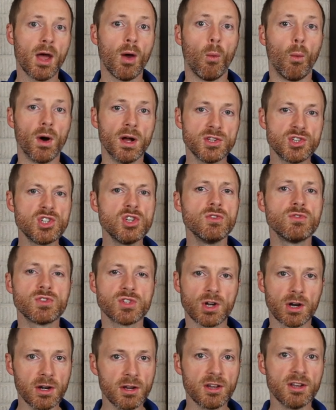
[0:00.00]
Once you've
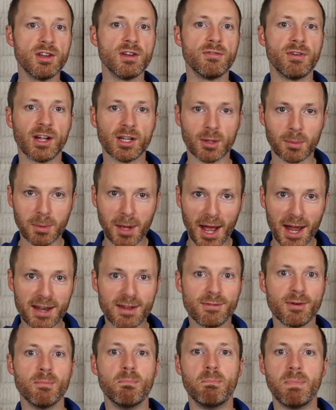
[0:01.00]
started to develop kind
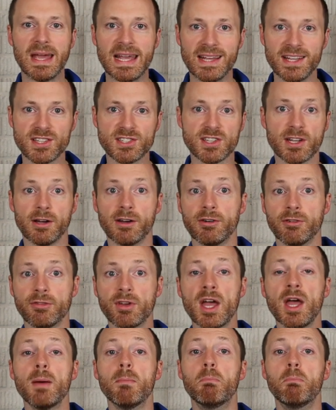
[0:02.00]
of a base of